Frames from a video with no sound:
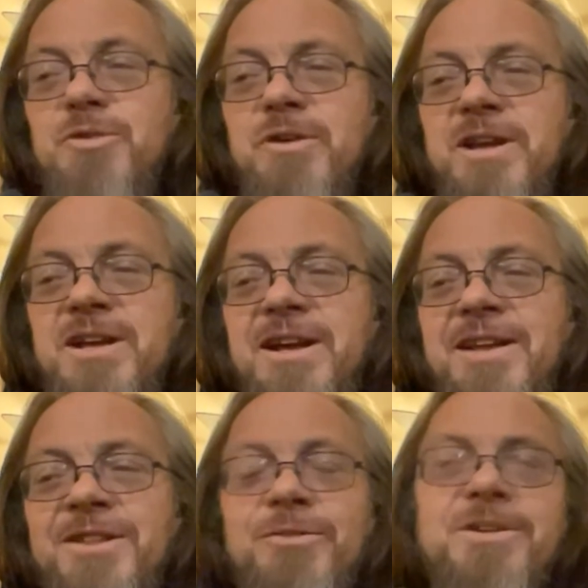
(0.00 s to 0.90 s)
Maria
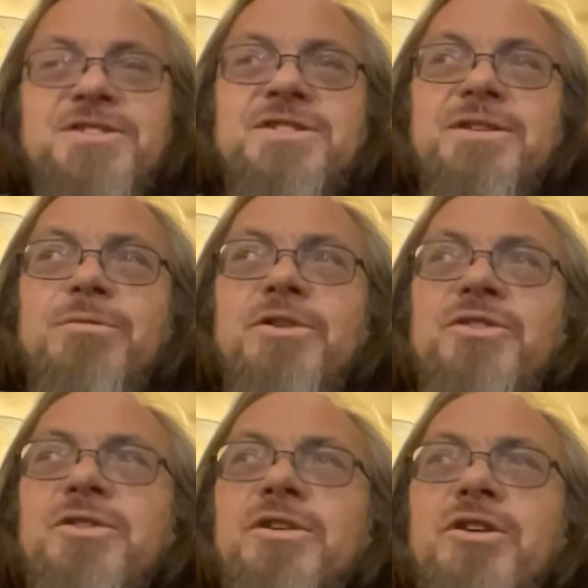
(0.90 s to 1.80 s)
and Larissa were
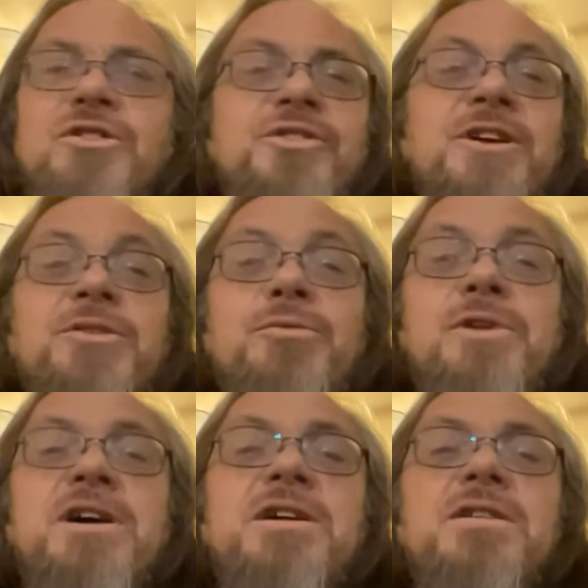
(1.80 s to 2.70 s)
doing Girls on the
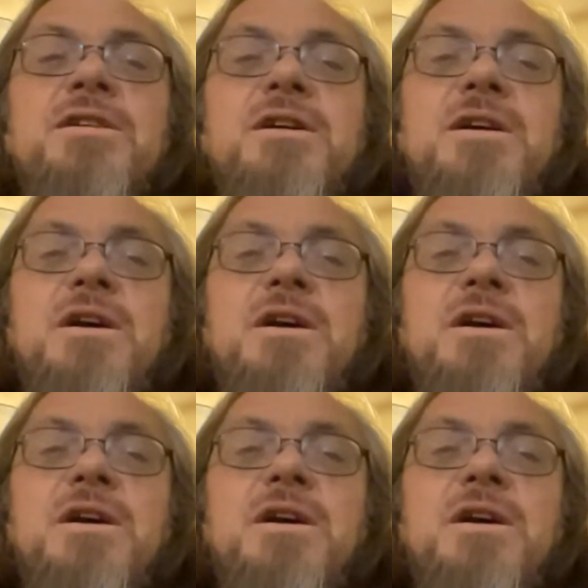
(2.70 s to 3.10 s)
Run